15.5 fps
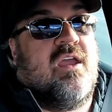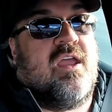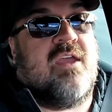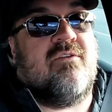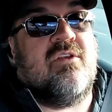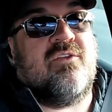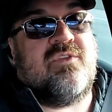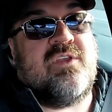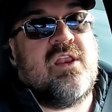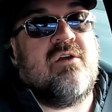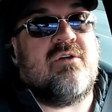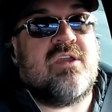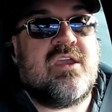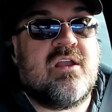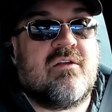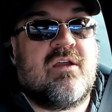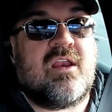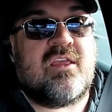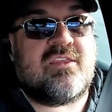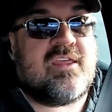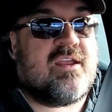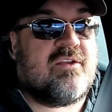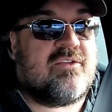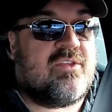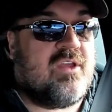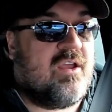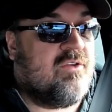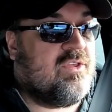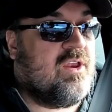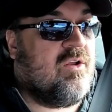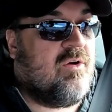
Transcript: Even if they don't hear anything or they